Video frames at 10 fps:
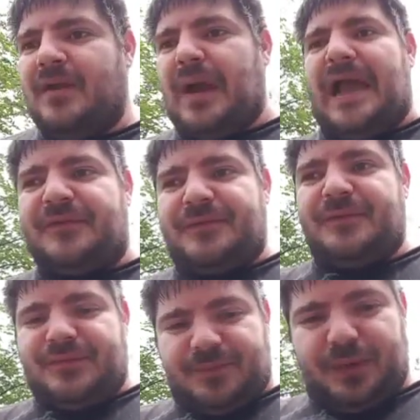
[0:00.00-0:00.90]
who have
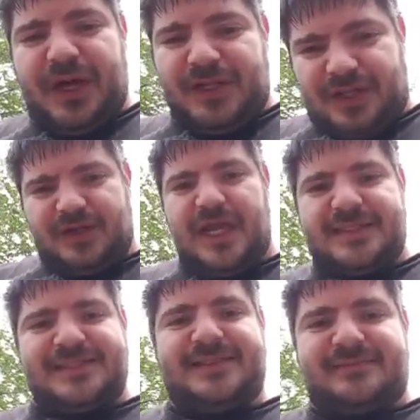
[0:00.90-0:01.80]
pretty
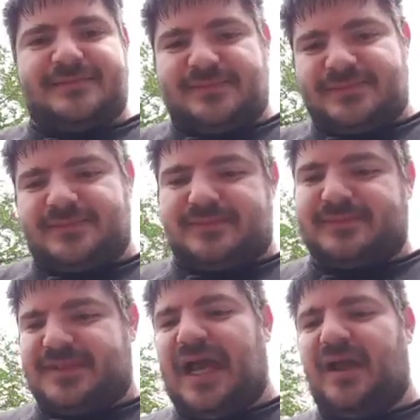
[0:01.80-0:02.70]
clear-cut
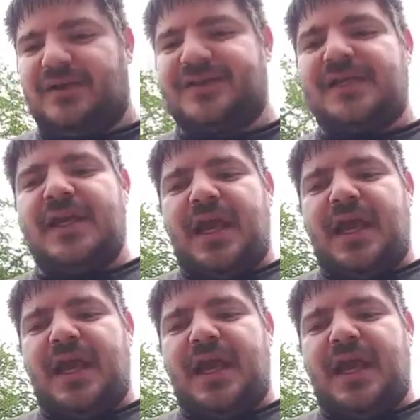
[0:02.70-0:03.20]
tells.